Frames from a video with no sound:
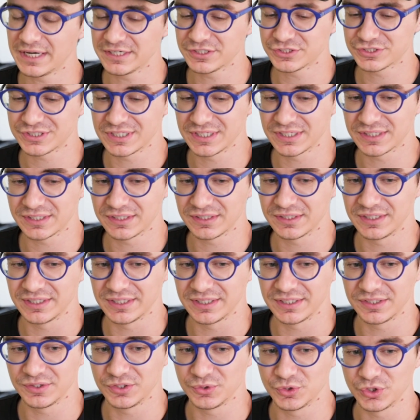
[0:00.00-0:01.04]
I just think
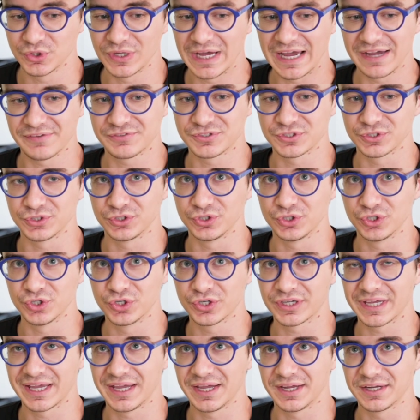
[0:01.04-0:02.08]
that you have
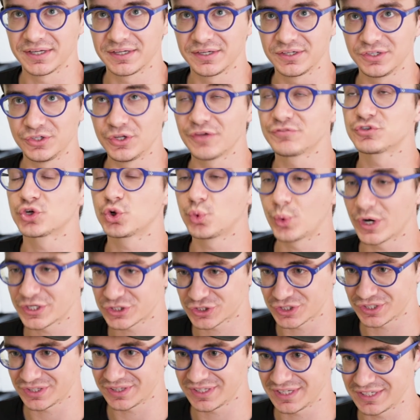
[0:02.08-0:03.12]
to
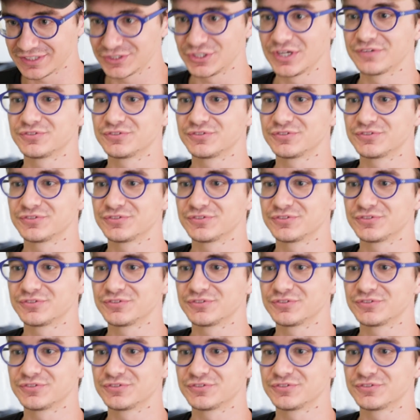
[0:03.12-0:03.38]
question things.